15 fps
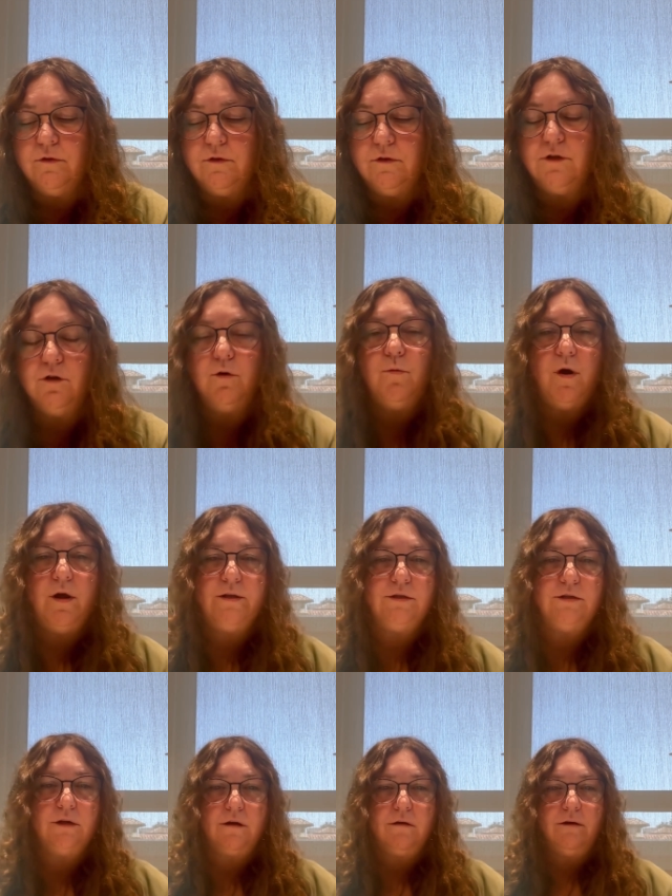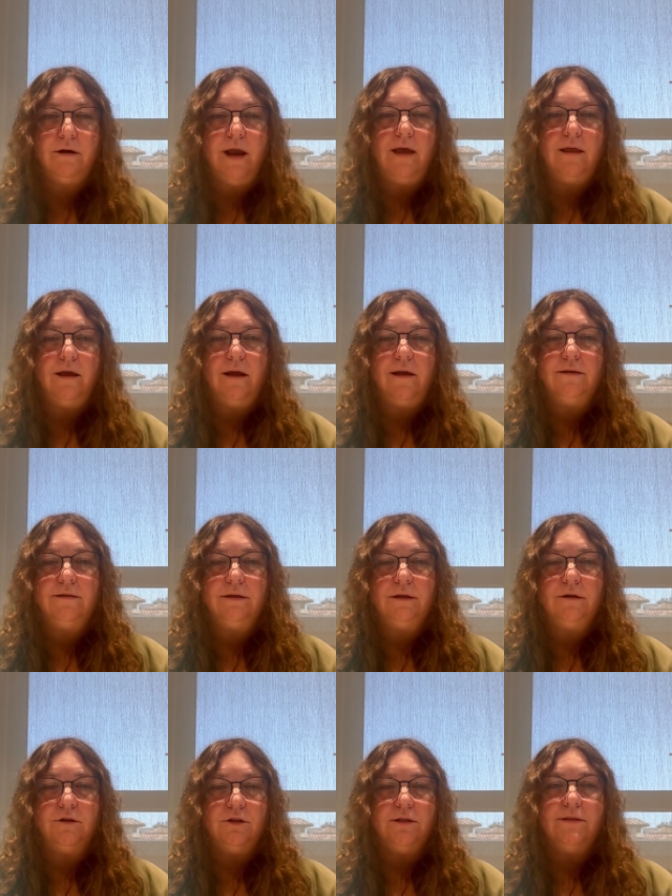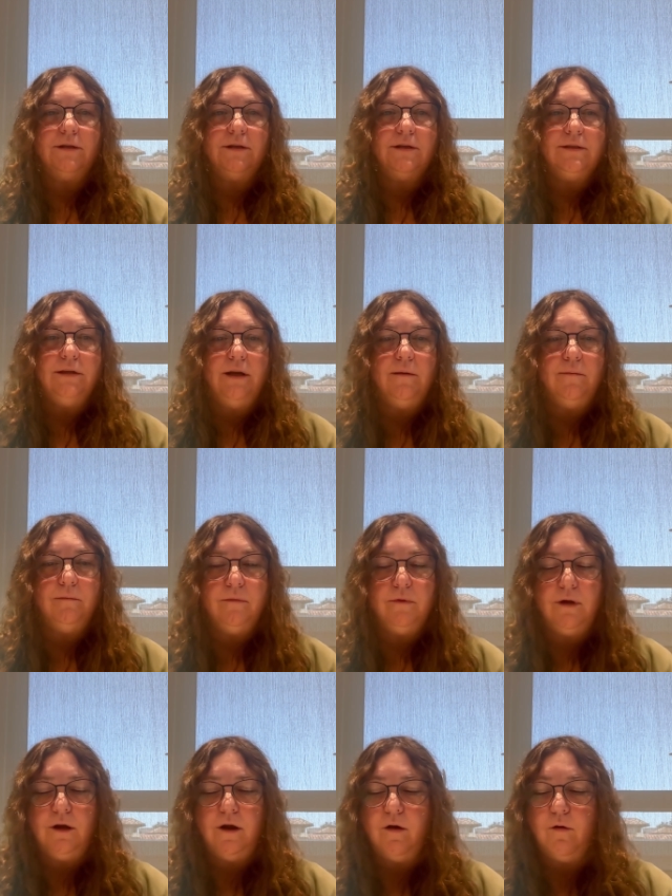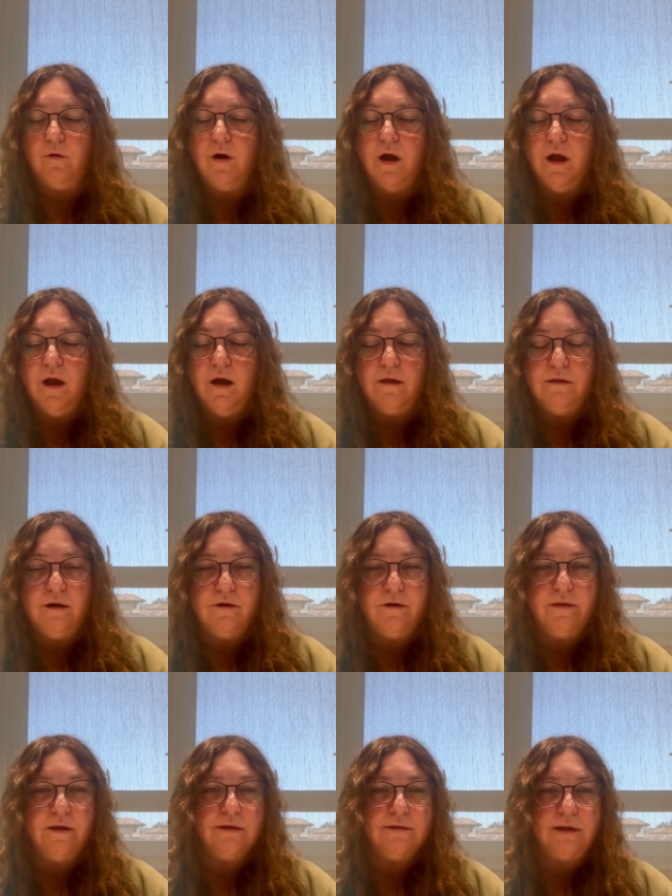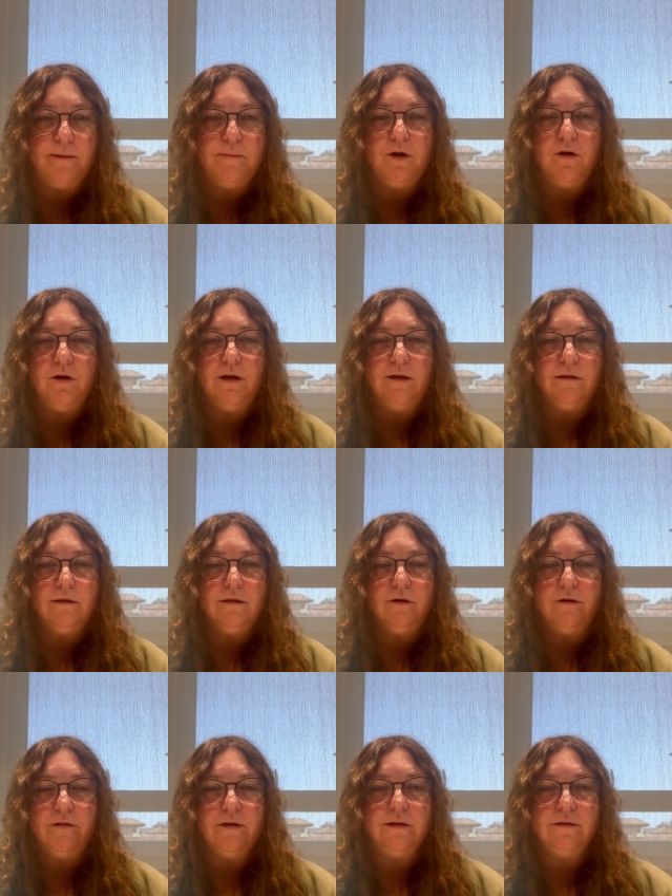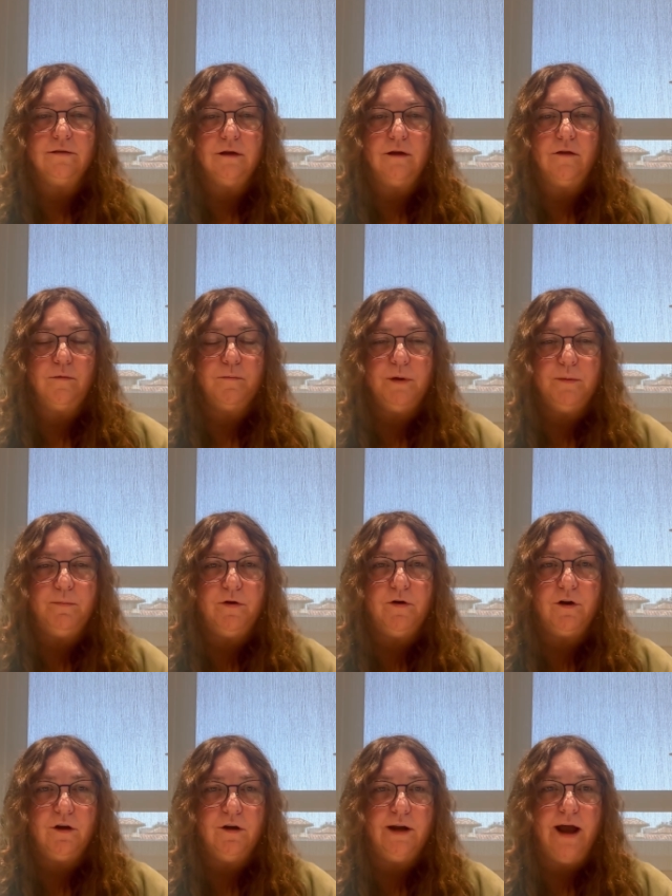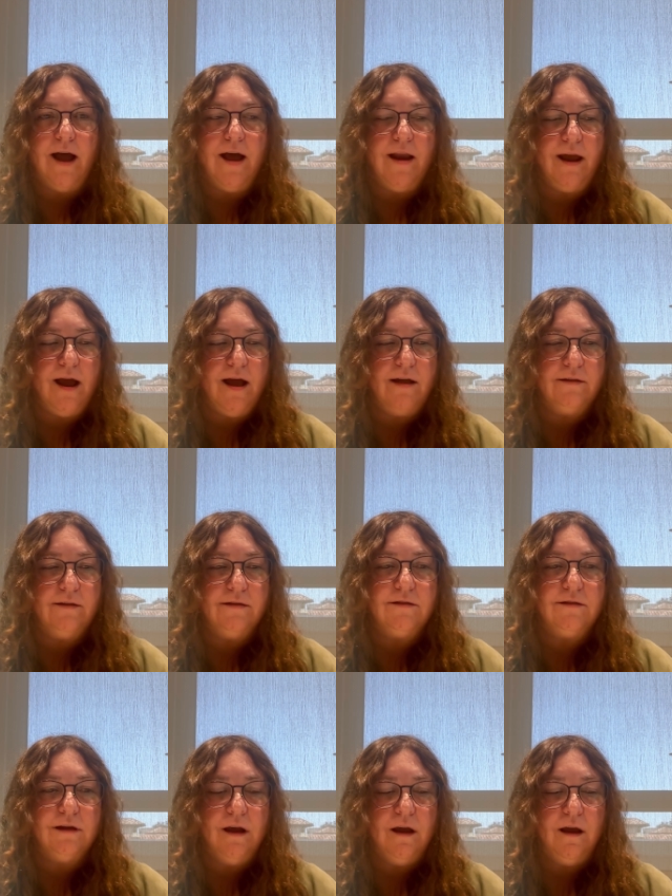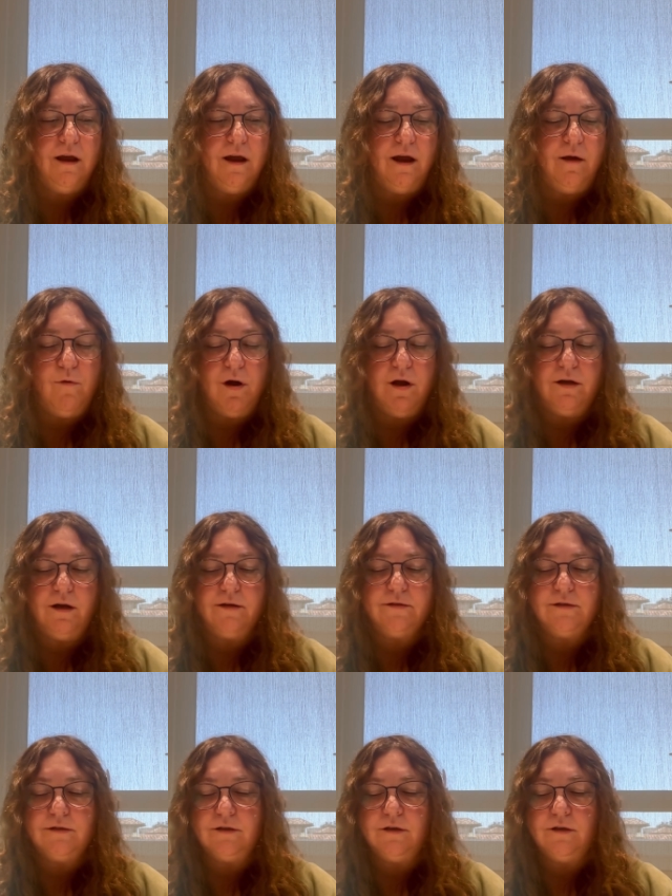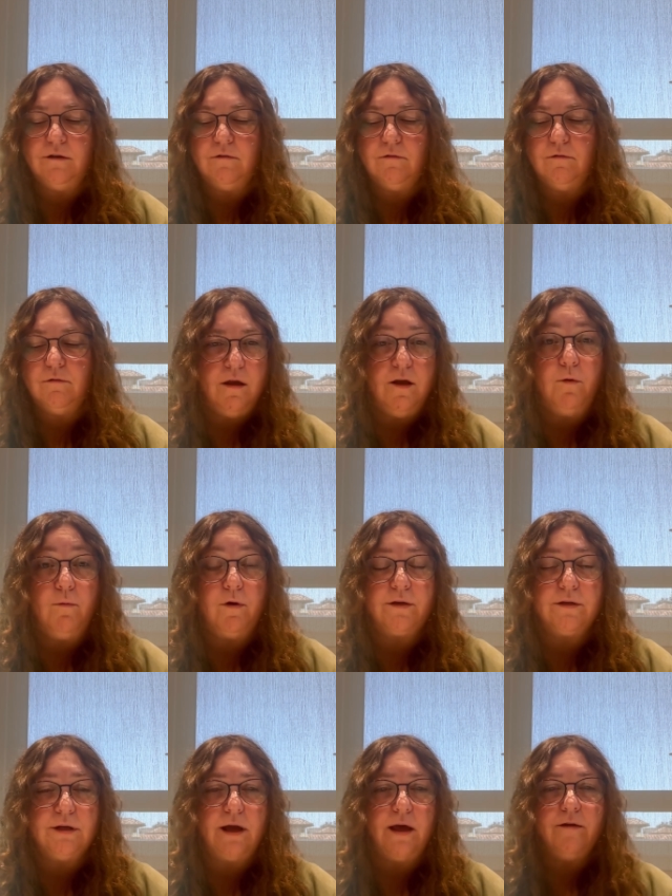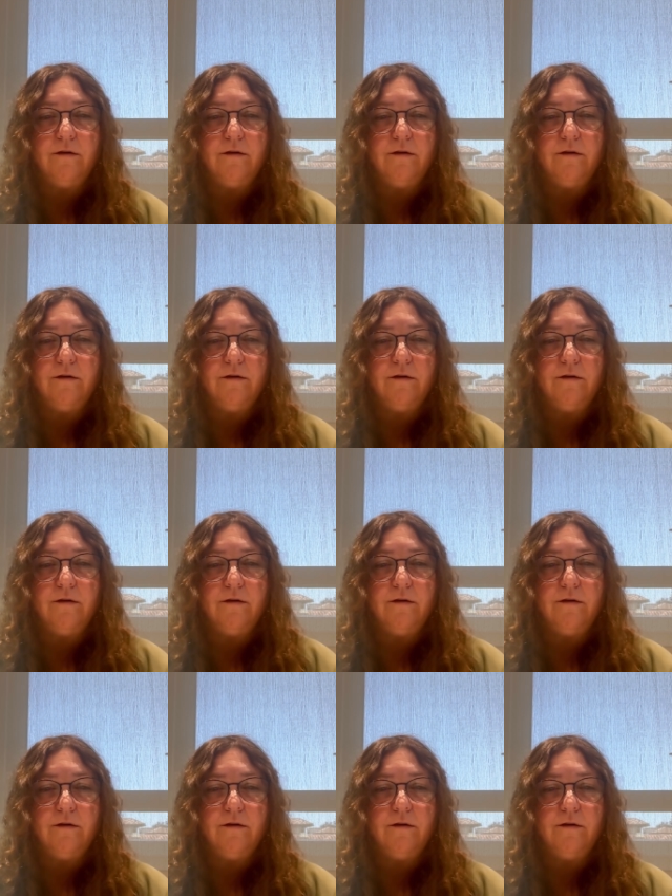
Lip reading: do want to create like a synergistic team. There are things I'm good at, there are things other people are good at, and I want us to, work together